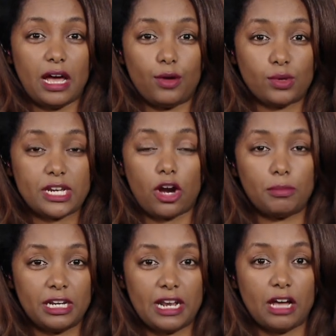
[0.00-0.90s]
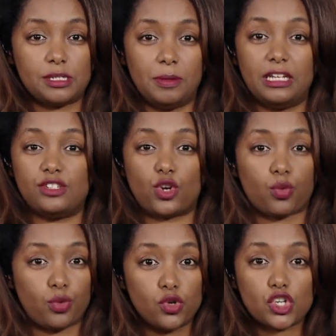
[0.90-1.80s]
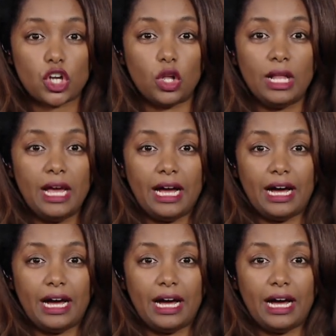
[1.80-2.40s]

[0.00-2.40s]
retirement announcement is crucial.